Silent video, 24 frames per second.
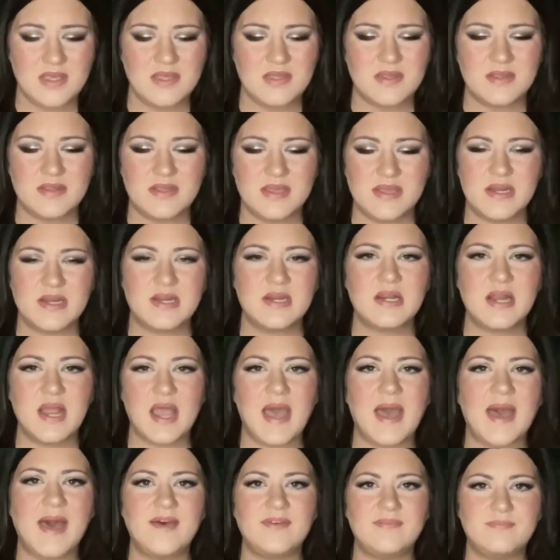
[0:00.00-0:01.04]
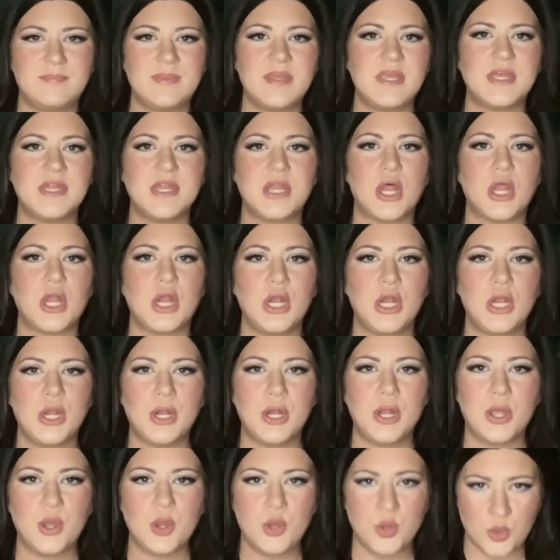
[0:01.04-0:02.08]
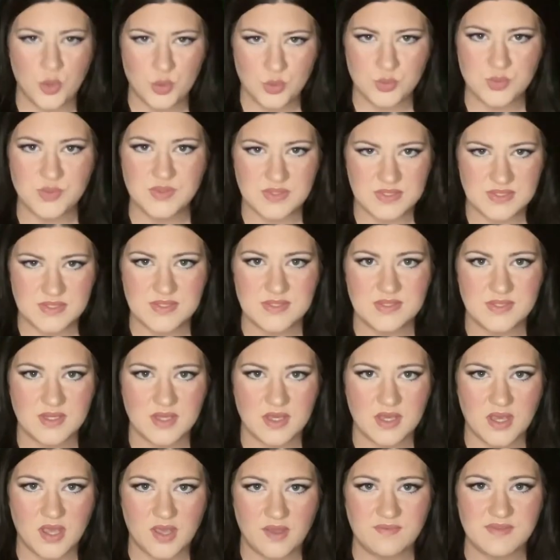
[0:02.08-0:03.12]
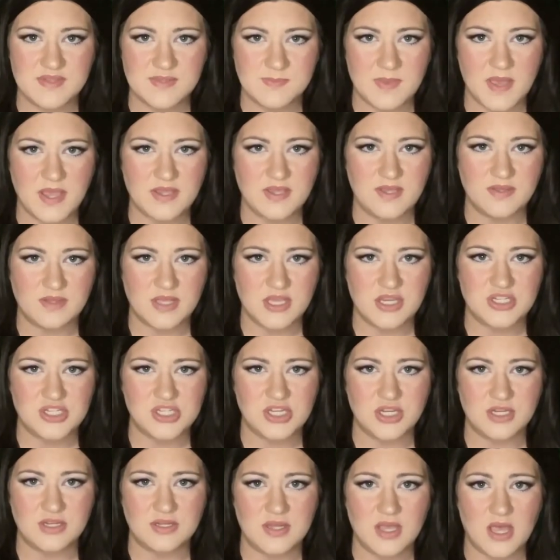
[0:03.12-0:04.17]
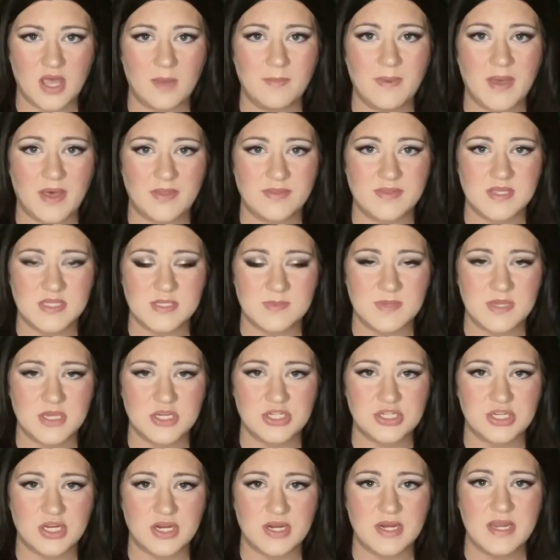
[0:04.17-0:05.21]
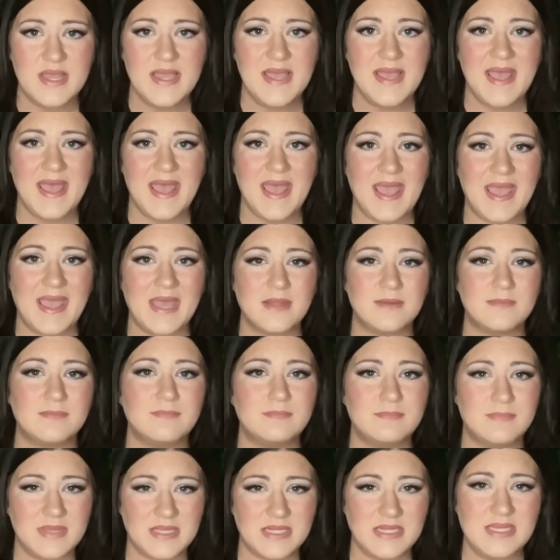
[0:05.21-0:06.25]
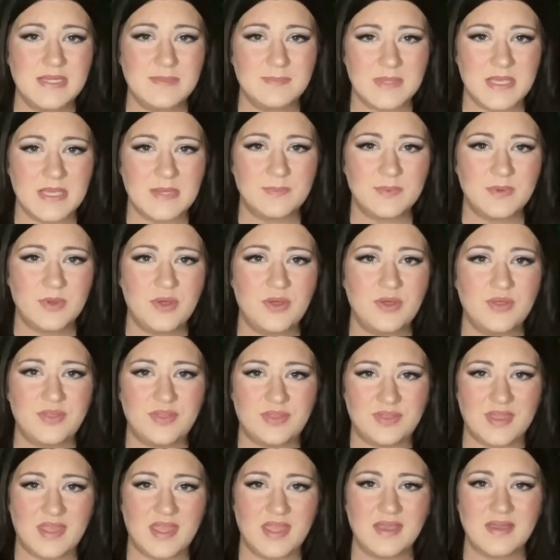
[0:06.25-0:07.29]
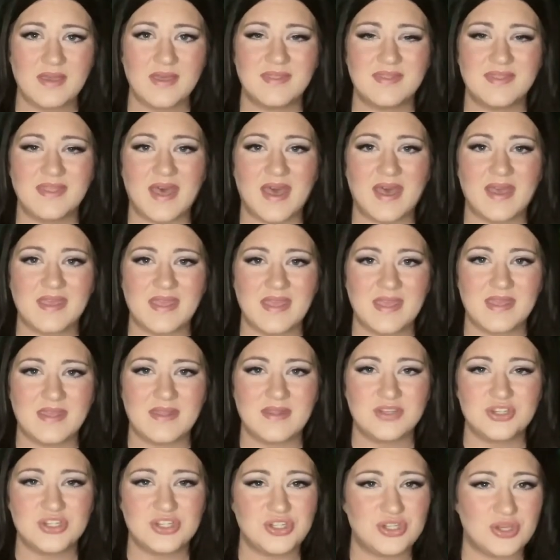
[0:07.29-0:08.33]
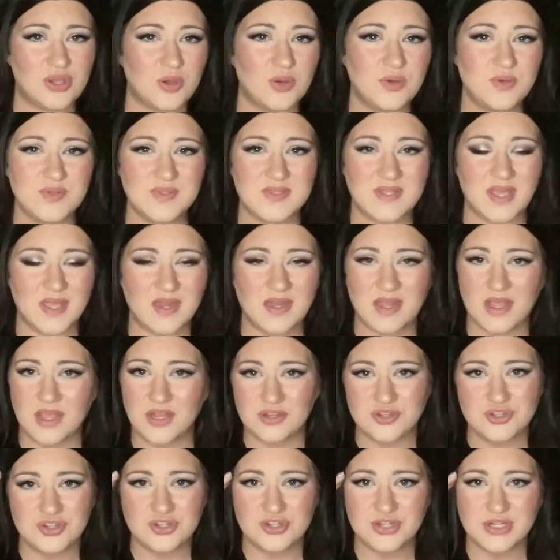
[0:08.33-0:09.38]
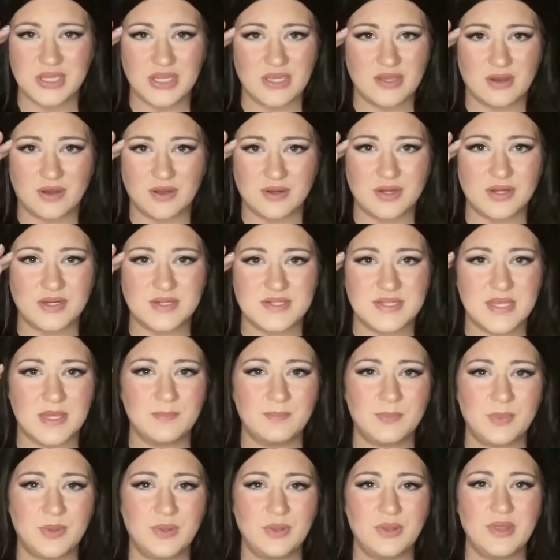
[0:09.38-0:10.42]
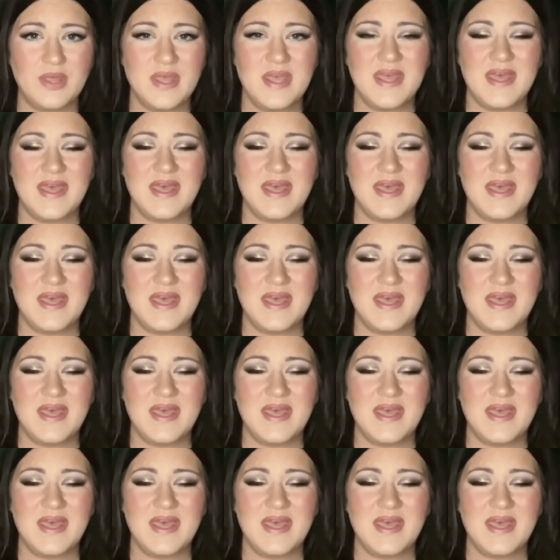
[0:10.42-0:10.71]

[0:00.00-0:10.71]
There have been loads of speculation about this picture, and many people think that it shows an injury on her temple.